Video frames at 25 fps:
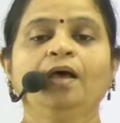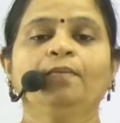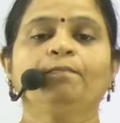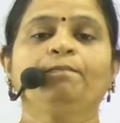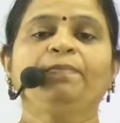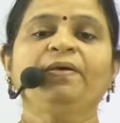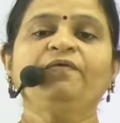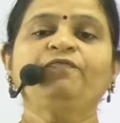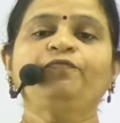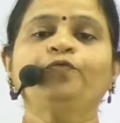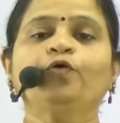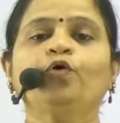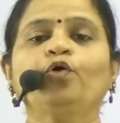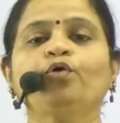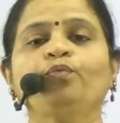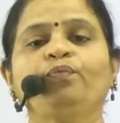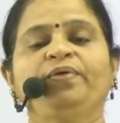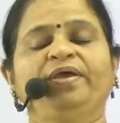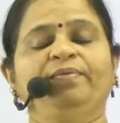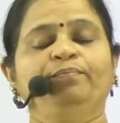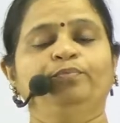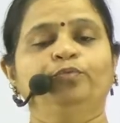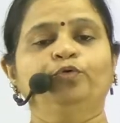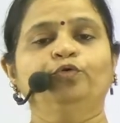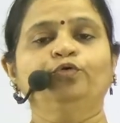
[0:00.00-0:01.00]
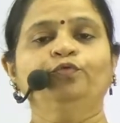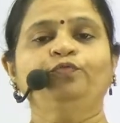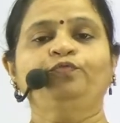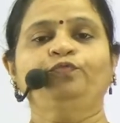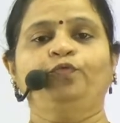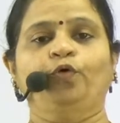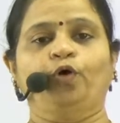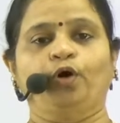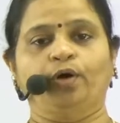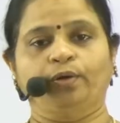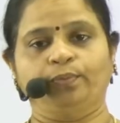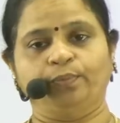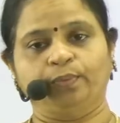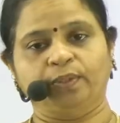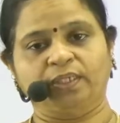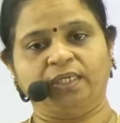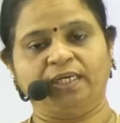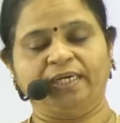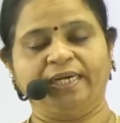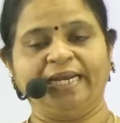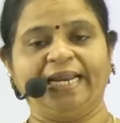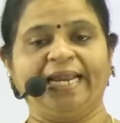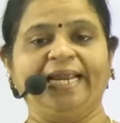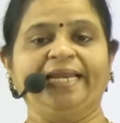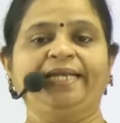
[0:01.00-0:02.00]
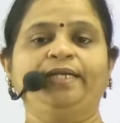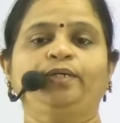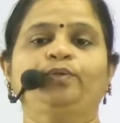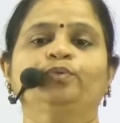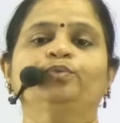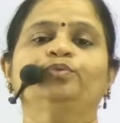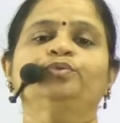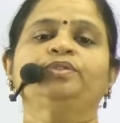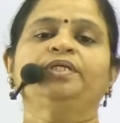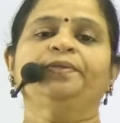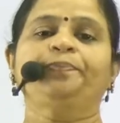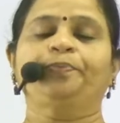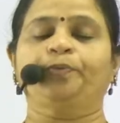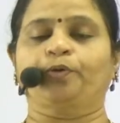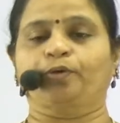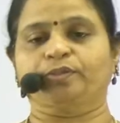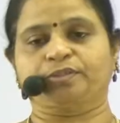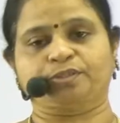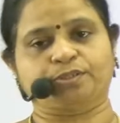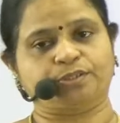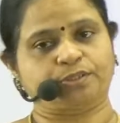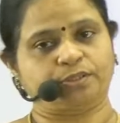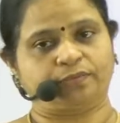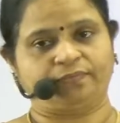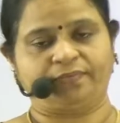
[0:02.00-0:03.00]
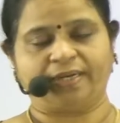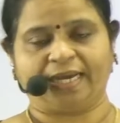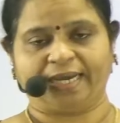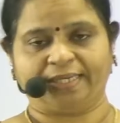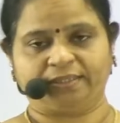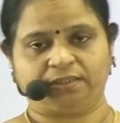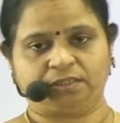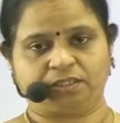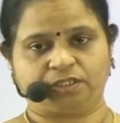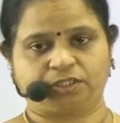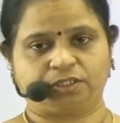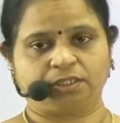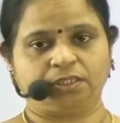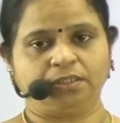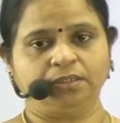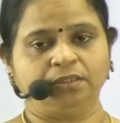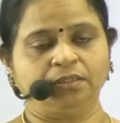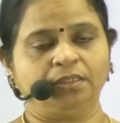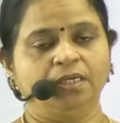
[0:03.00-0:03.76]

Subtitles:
Before we move forward into the process of digestion,